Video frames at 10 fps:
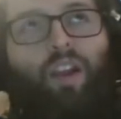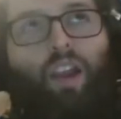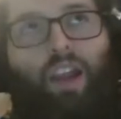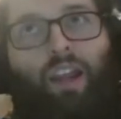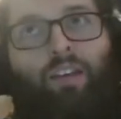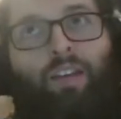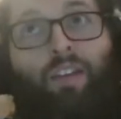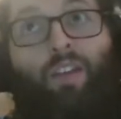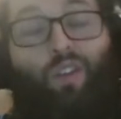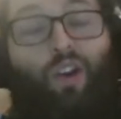and
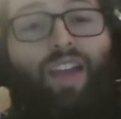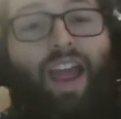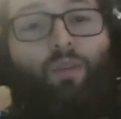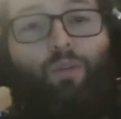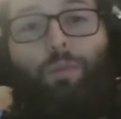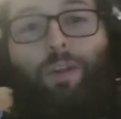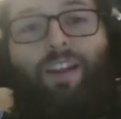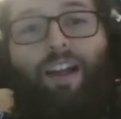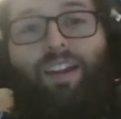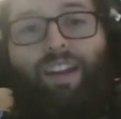then the third act would be
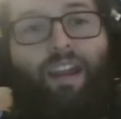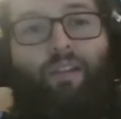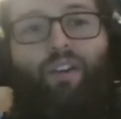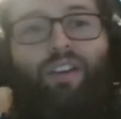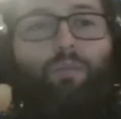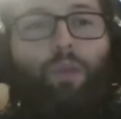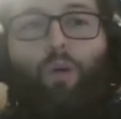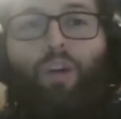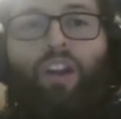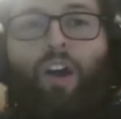like everything
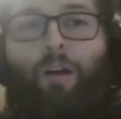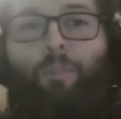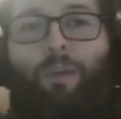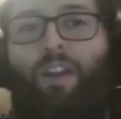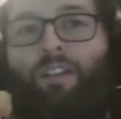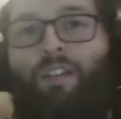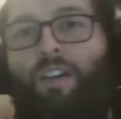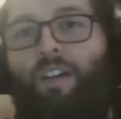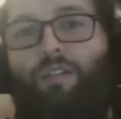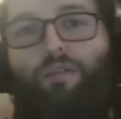blowing up and
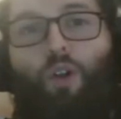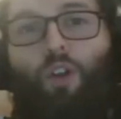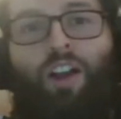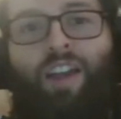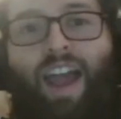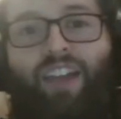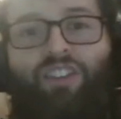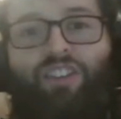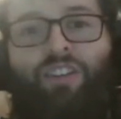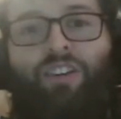full on
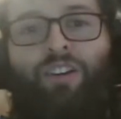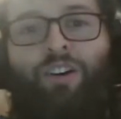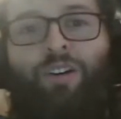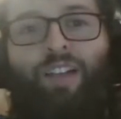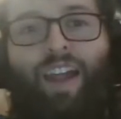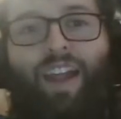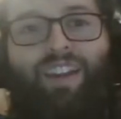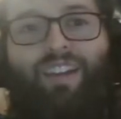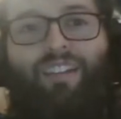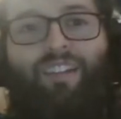action, like
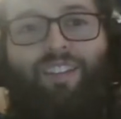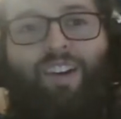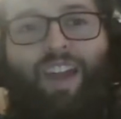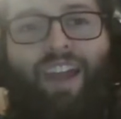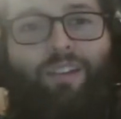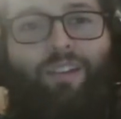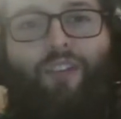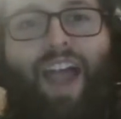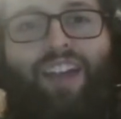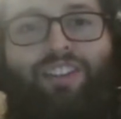a third act of
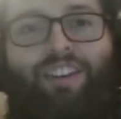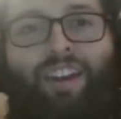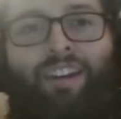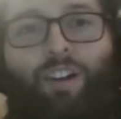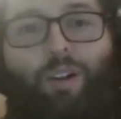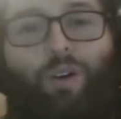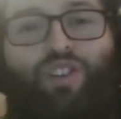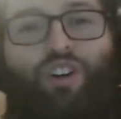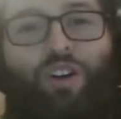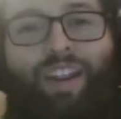action and
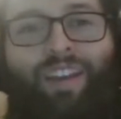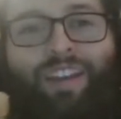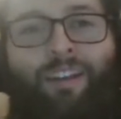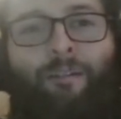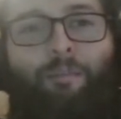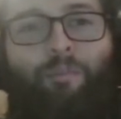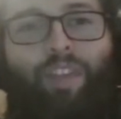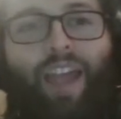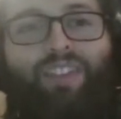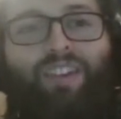closure, and
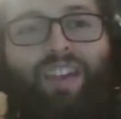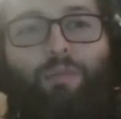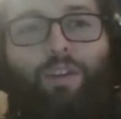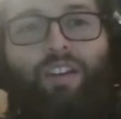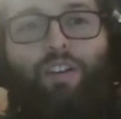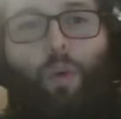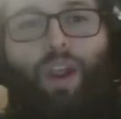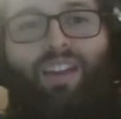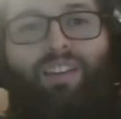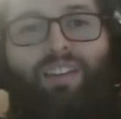that could have been a
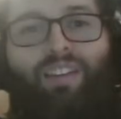great